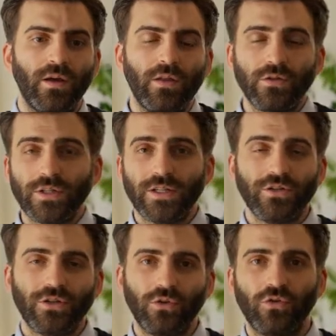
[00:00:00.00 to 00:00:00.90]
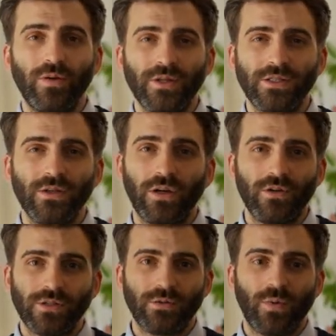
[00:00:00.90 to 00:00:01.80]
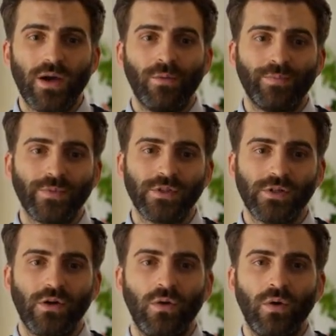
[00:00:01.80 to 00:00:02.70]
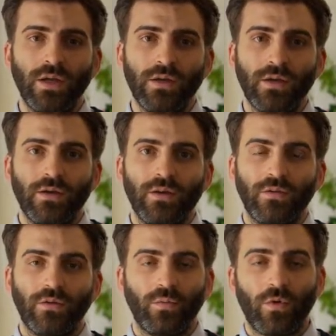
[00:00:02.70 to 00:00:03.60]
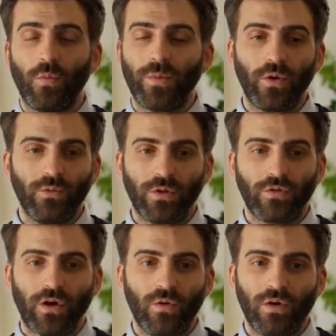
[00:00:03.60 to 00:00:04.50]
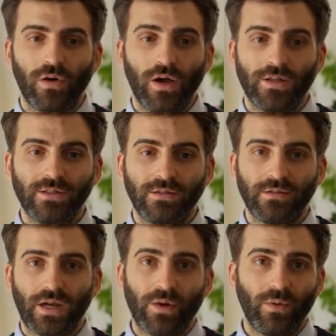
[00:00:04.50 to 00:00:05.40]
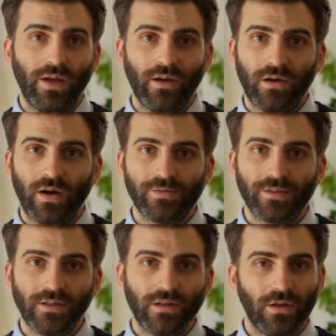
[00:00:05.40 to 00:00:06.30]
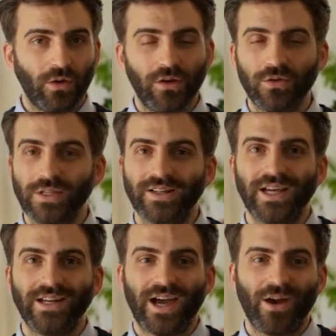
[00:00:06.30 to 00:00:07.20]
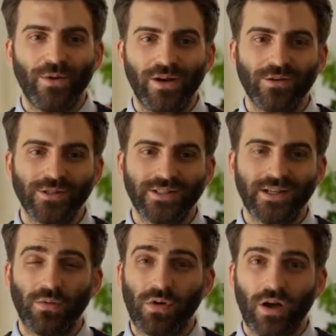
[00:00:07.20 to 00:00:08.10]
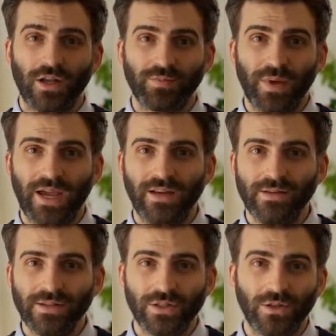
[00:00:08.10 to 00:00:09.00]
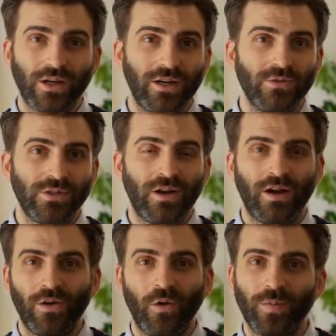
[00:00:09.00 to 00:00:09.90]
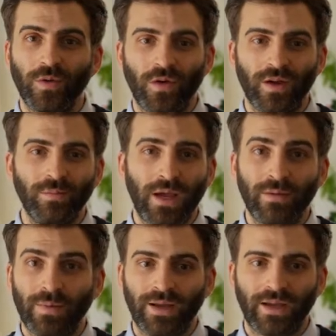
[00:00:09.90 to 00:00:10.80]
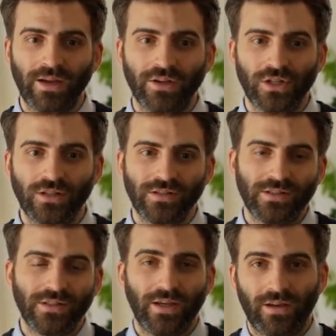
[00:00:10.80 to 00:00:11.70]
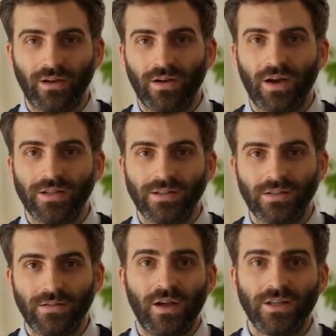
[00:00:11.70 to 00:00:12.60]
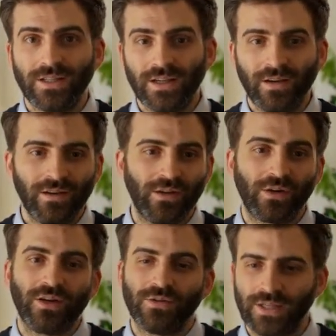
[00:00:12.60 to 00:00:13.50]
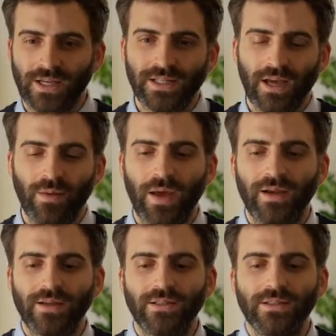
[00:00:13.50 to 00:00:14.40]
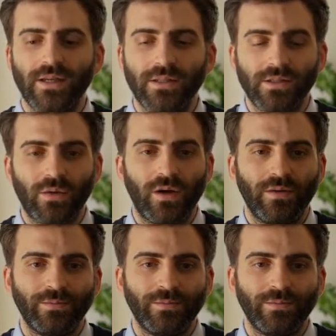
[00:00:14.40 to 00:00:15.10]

There's additional treatments you can use as well. So opioid withdrawal will cause diarrhea often. You can use antidiarrheals. It will cause pain, so you can use non-opioid pain medications. It can cause nausea. You can use antiemetics and so on.